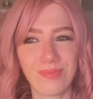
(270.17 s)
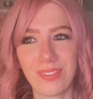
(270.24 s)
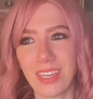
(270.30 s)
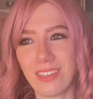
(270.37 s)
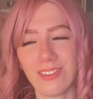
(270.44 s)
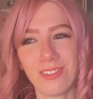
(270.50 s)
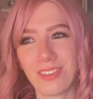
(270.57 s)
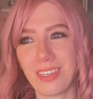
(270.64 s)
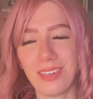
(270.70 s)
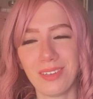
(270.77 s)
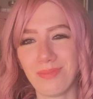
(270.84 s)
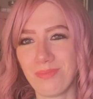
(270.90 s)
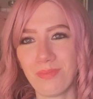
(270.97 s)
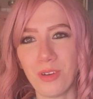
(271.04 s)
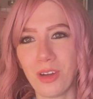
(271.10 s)
that's not going
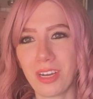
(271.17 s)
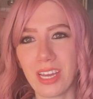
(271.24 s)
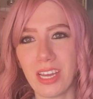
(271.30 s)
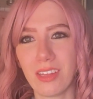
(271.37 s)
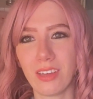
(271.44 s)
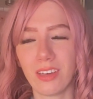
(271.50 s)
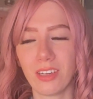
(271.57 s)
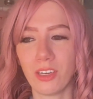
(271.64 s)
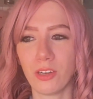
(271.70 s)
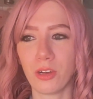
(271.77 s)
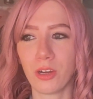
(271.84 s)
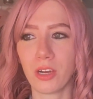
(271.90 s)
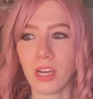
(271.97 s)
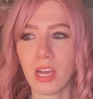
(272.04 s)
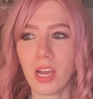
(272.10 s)
to work either, you
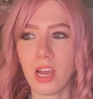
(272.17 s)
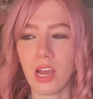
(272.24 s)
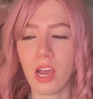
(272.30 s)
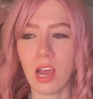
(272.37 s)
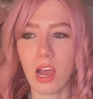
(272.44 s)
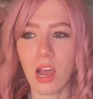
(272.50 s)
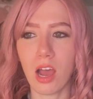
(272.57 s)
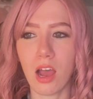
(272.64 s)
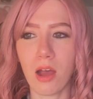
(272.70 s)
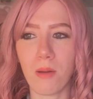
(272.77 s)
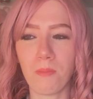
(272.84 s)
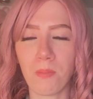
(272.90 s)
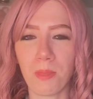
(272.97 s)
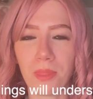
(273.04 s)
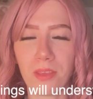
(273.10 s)
know.
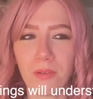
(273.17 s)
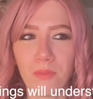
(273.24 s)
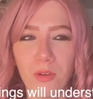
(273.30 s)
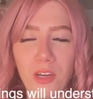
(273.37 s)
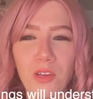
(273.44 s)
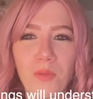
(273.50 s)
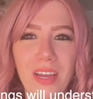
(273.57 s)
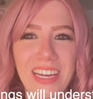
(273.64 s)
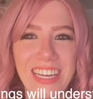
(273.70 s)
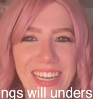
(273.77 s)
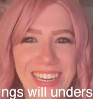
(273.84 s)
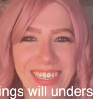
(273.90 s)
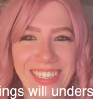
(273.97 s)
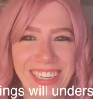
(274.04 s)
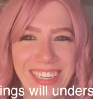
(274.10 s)
What are you
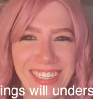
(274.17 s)
eating?